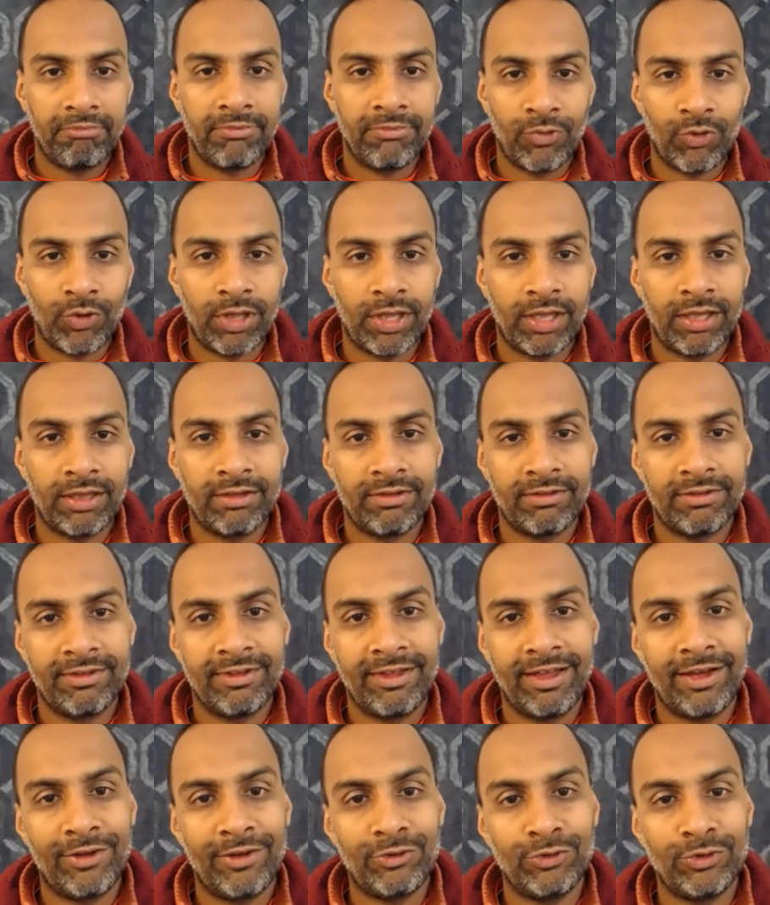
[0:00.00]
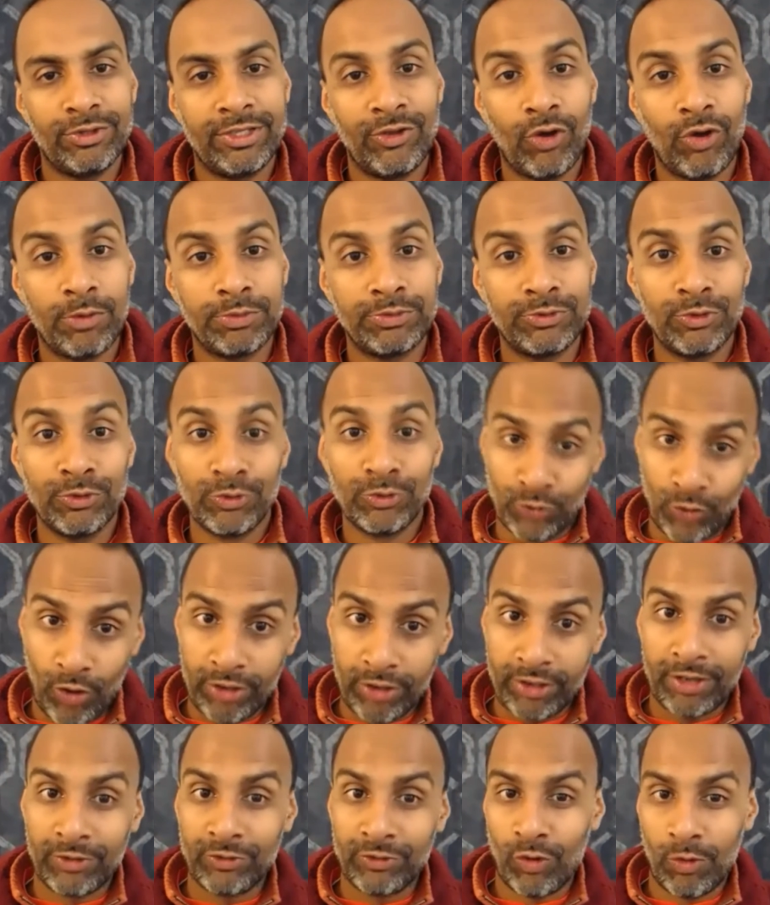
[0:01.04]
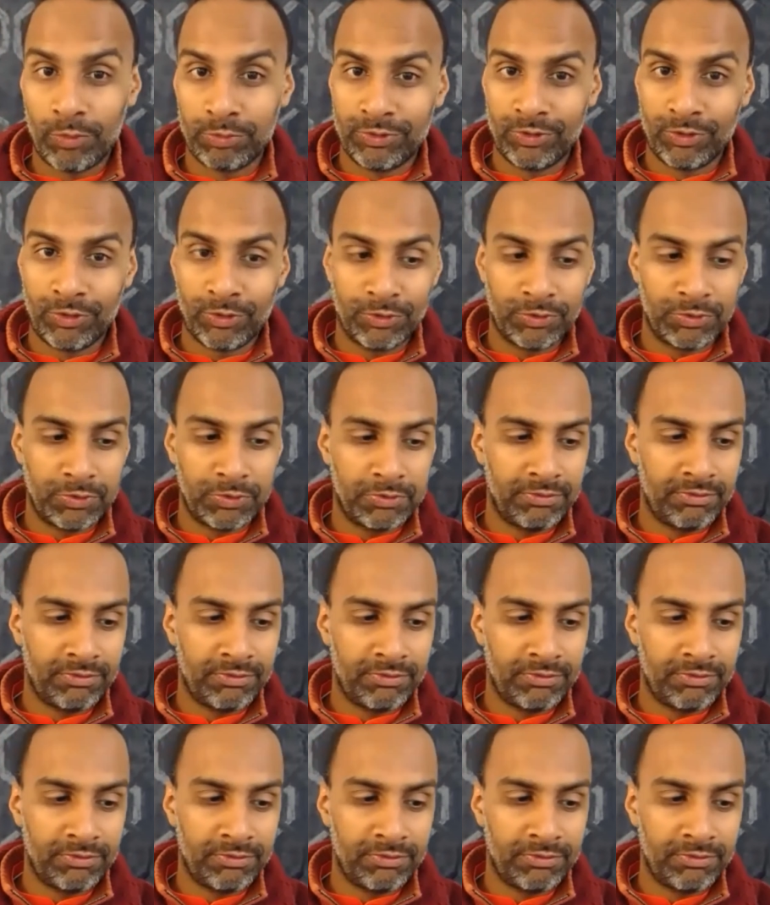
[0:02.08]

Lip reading: Okay, how do you see obstacles not as obstacles?